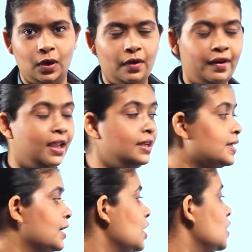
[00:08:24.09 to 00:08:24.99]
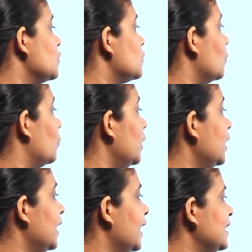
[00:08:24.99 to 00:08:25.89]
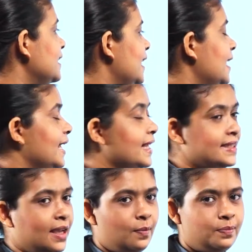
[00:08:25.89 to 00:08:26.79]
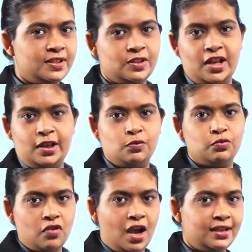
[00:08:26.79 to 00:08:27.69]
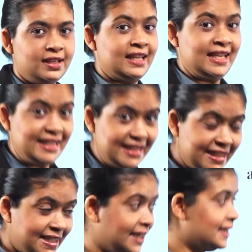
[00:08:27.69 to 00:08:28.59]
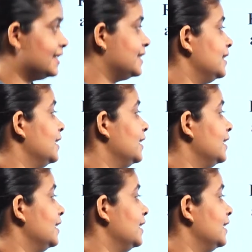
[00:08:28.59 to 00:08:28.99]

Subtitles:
Alright? So we can take examples like run, sit,